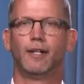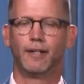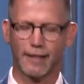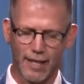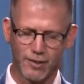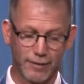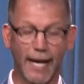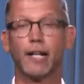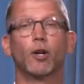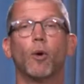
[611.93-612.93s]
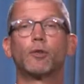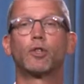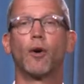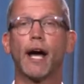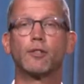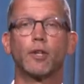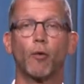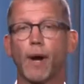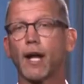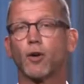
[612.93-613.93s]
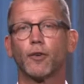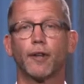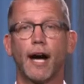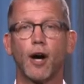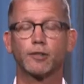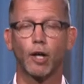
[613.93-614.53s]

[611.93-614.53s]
And the guy says, "I didn't know what was going on, so I ran over to the house.